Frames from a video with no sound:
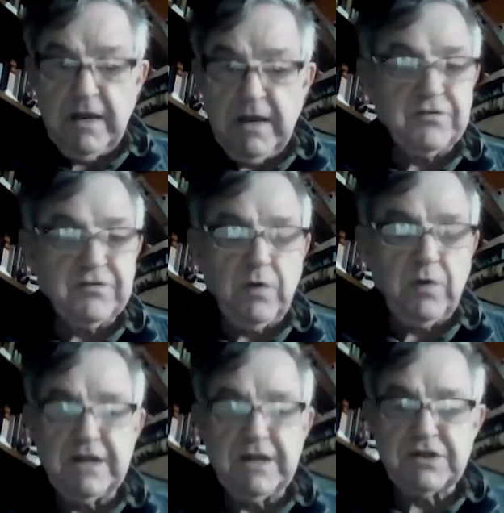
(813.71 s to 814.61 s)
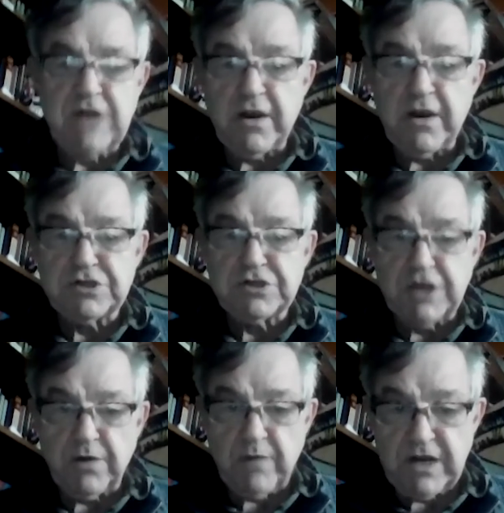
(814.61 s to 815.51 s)
And so an entire
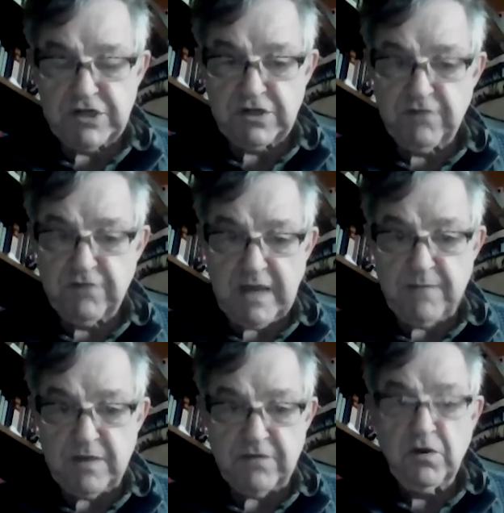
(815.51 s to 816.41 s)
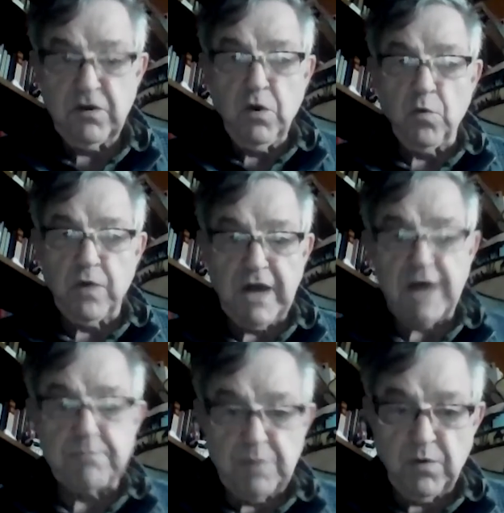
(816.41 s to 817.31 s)
generation of babies were
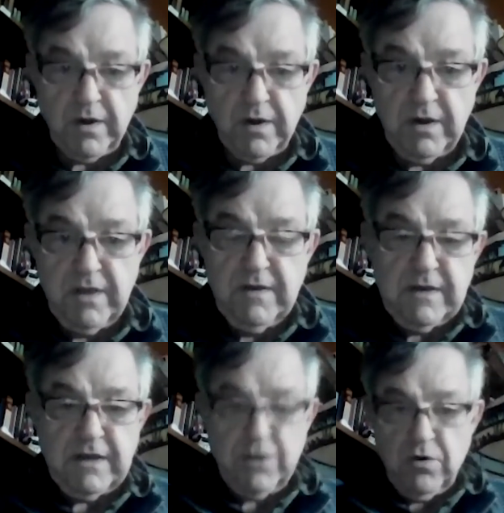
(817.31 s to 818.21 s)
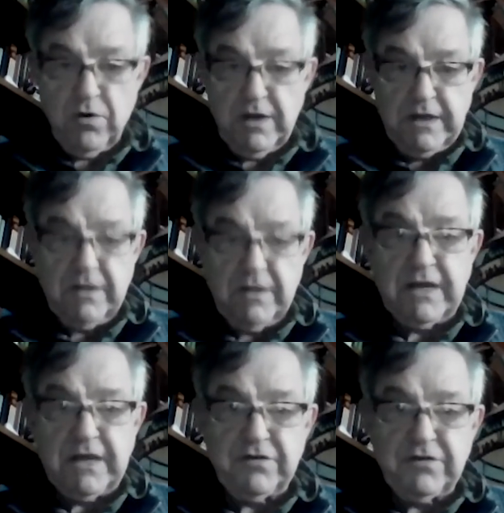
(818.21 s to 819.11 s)
not born in Oregon
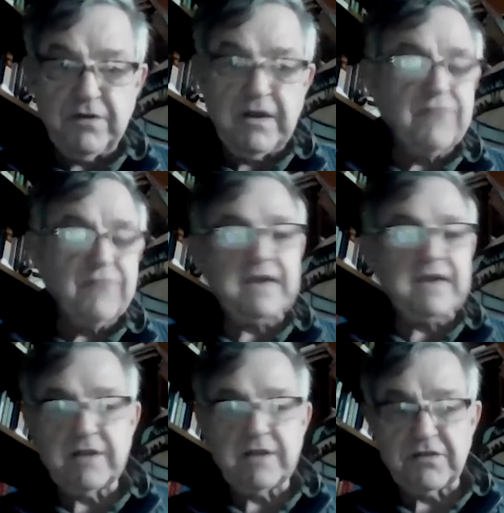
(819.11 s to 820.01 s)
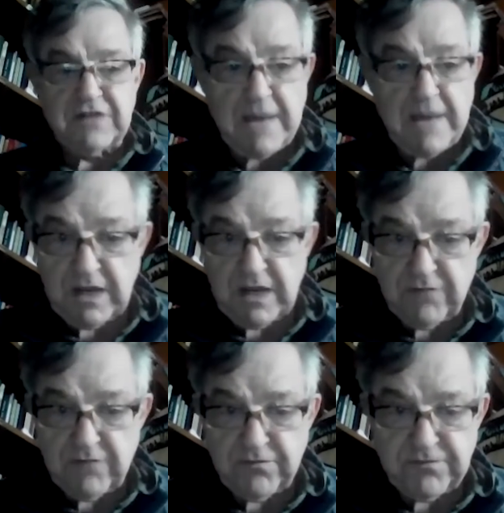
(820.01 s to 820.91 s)
last year. Now, if that doesn't happen
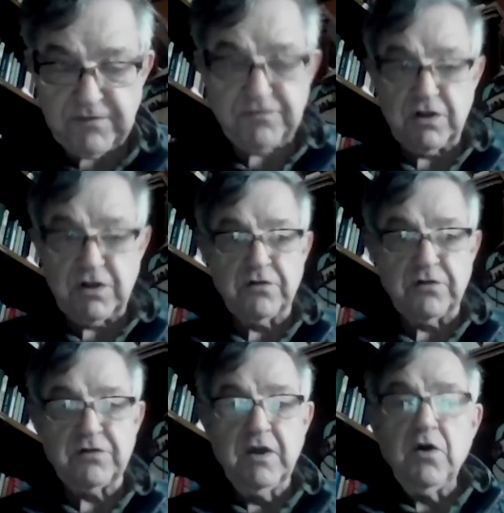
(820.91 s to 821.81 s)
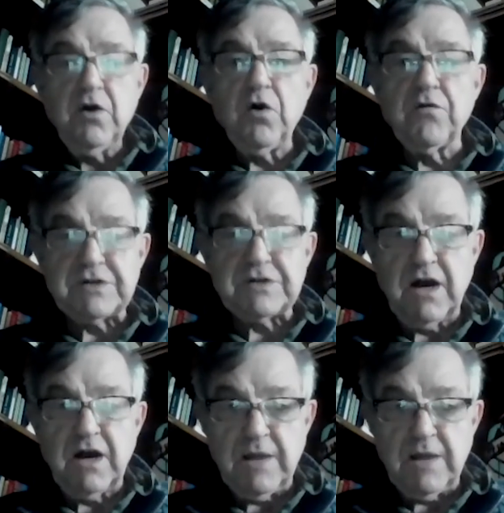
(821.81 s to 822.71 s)
again for 50 years, over
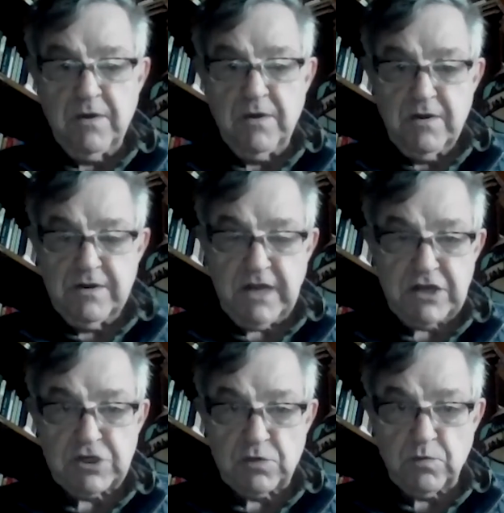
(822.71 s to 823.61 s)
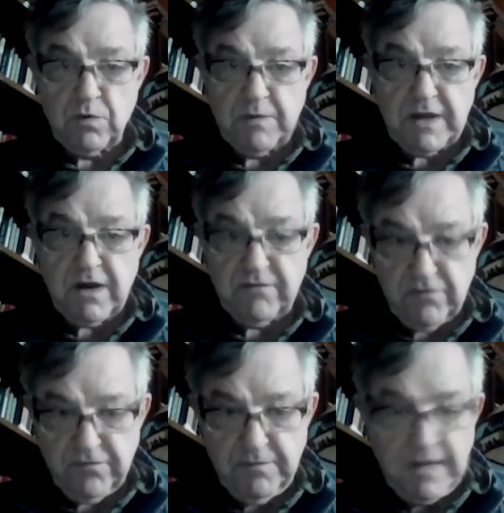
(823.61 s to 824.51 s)
time, nature will recover
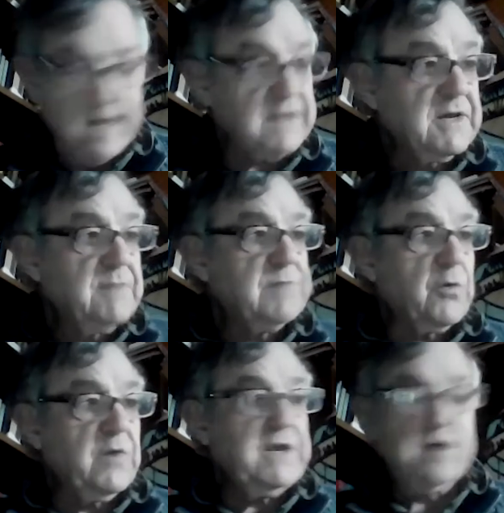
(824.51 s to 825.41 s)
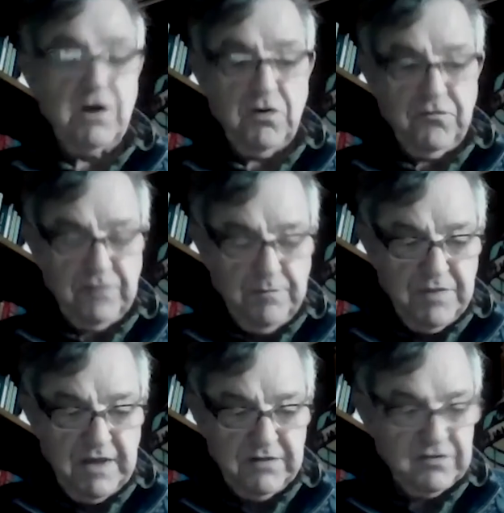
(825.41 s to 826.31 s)
from that. Yes. But we know from
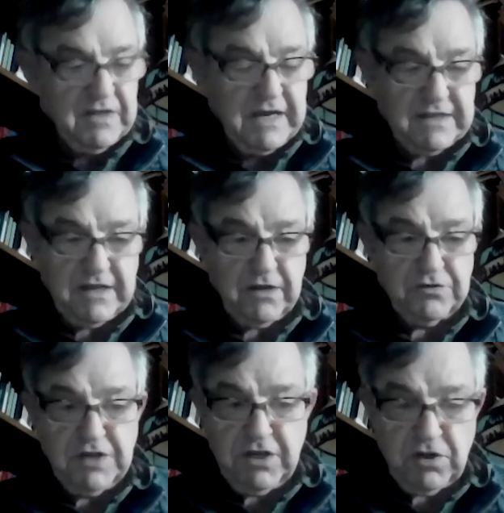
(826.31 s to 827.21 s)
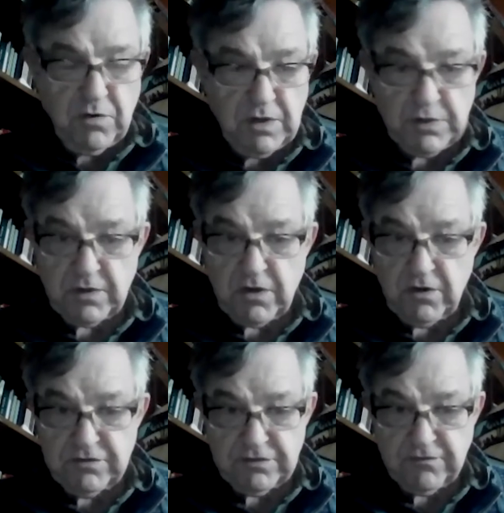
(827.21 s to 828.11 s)
things like the El Nino on the
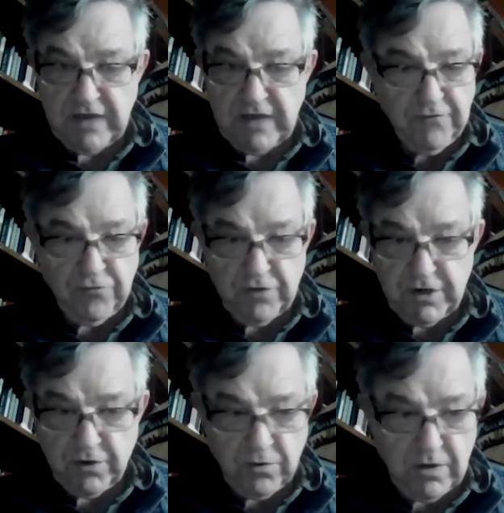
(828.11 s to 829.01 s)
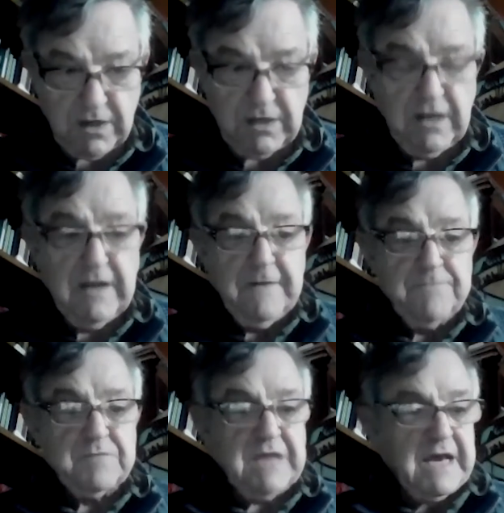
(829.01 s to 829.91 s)
coast of California and Oregon
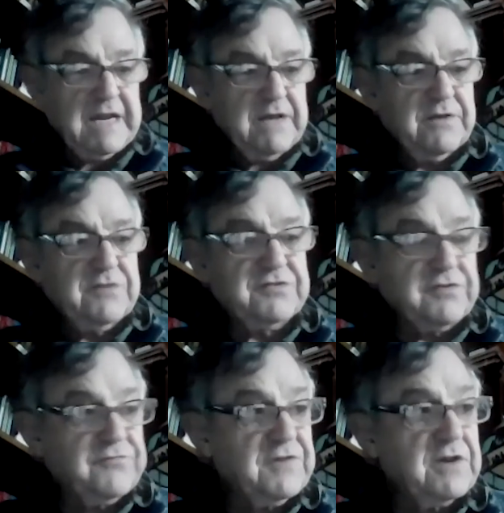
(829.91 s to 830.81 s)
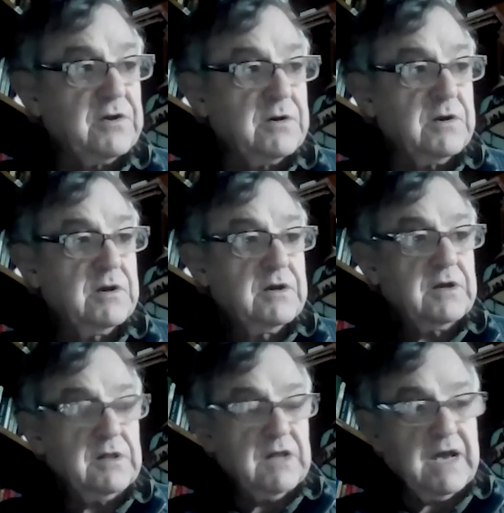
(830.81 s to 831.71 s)
that severe
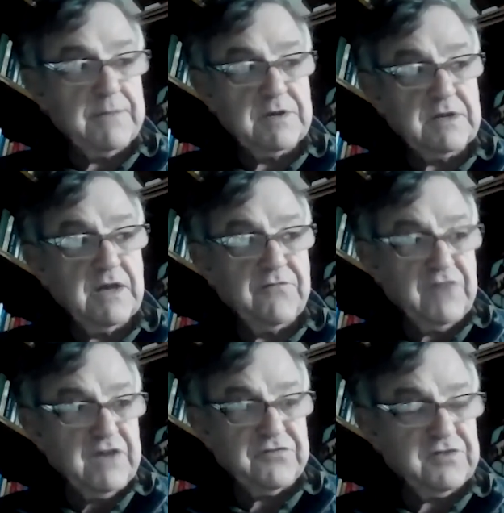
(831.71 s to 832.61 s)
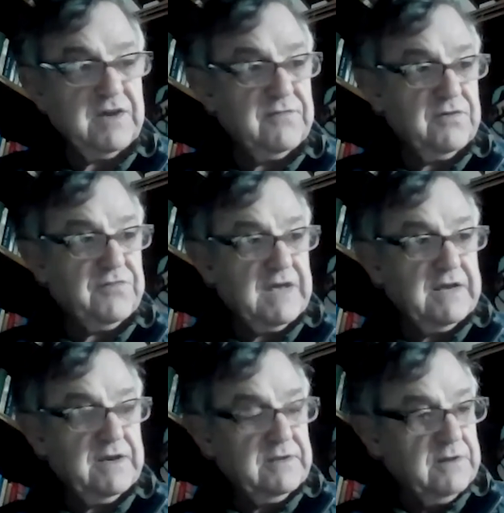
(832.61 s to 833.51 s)
climate events, even if
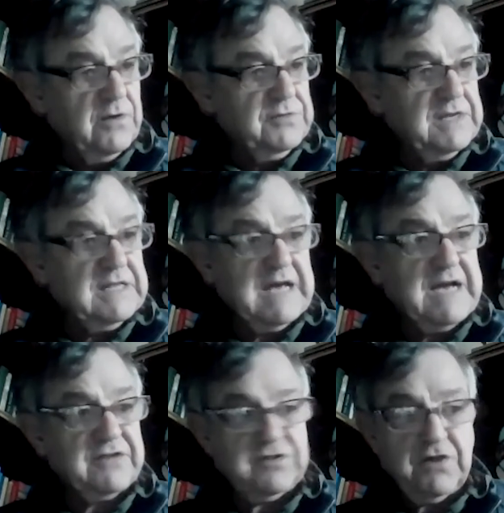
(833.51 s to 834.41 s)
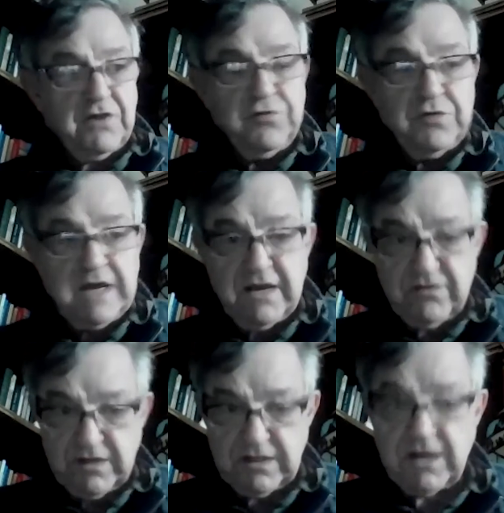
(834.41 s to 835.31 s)
they only last a few days,
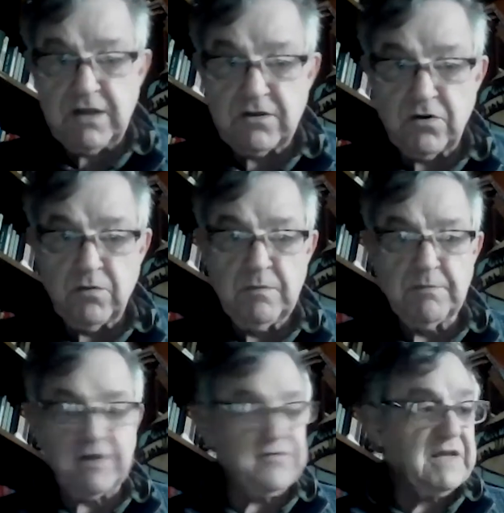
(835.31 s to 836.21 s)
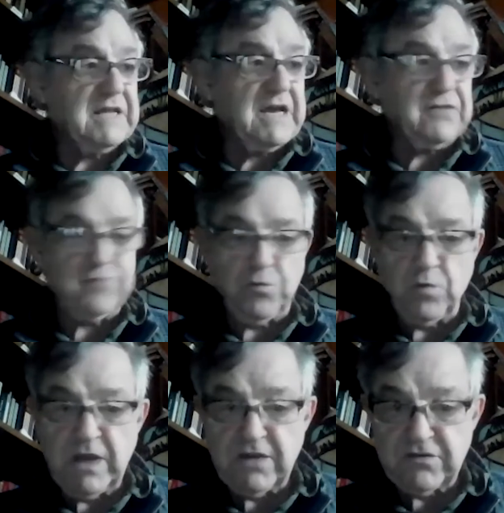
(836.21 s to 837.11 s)
like the heat dome, but if they last for
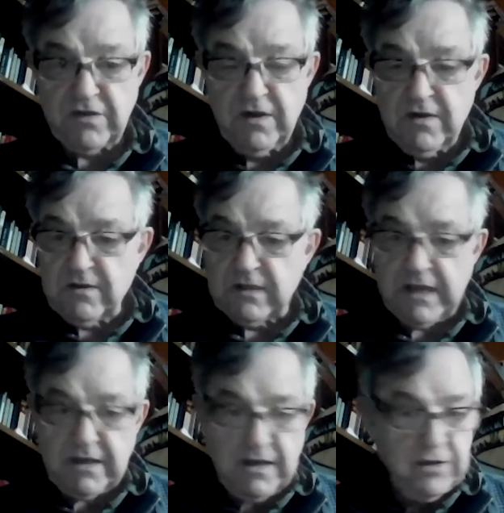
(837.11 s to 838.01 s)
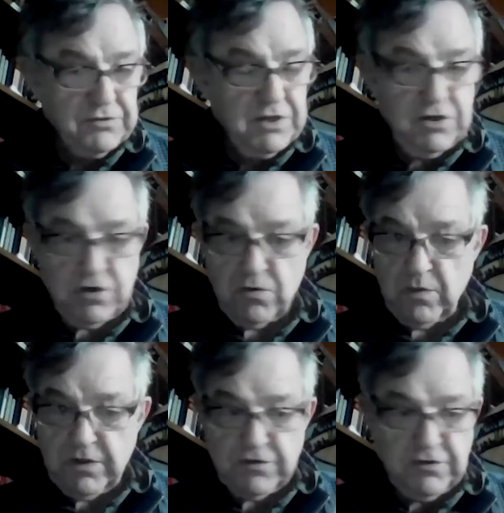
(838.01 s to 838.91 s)
weeks, like El Nino,
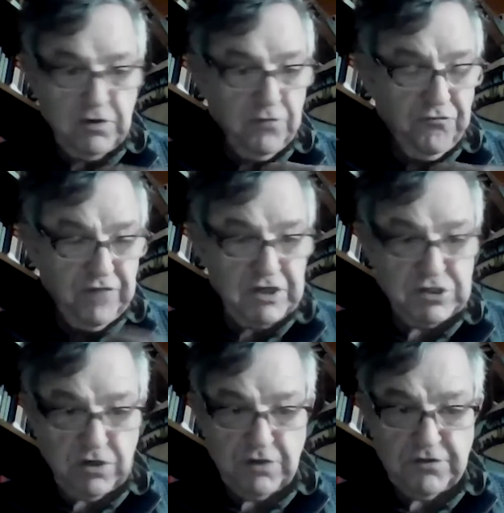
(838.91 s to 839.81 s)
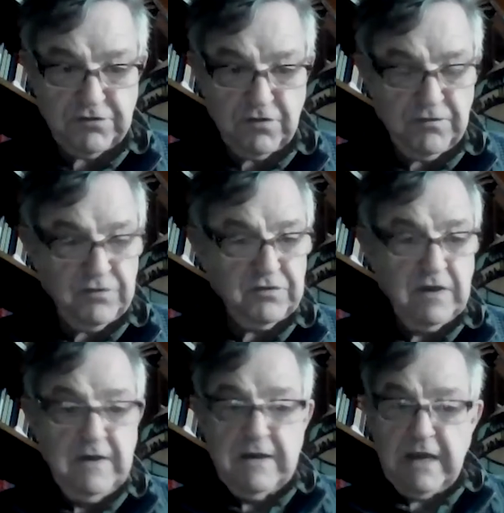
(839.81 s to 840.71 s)
where there's no fish on the surface
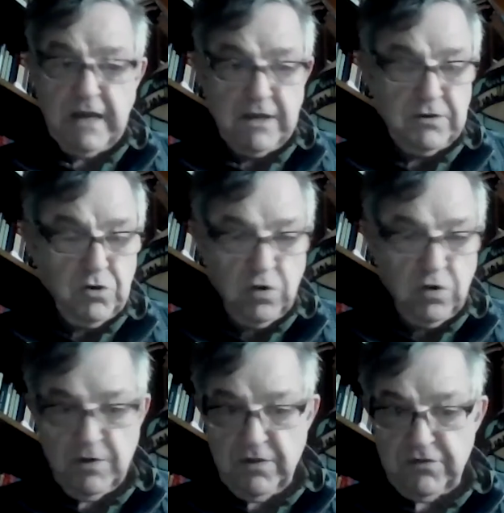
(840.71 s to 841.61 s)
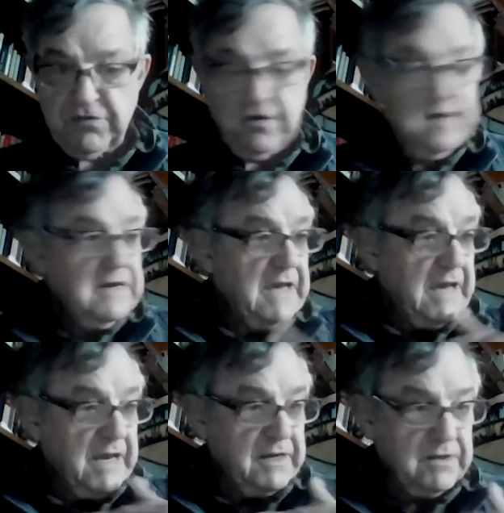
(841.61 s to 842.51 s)
and cormorants
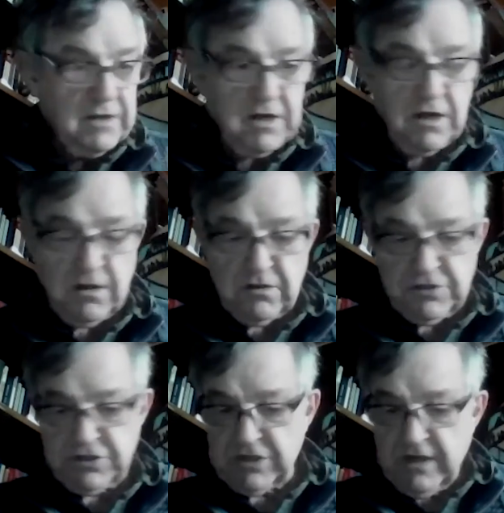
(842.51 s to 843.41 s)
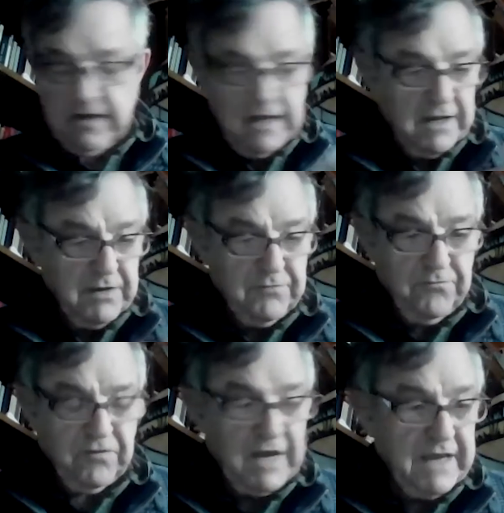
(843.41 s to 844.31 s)
and gulls and
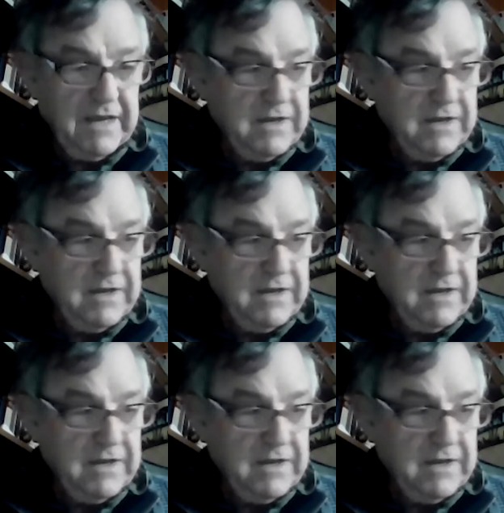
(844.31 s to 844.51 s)
fly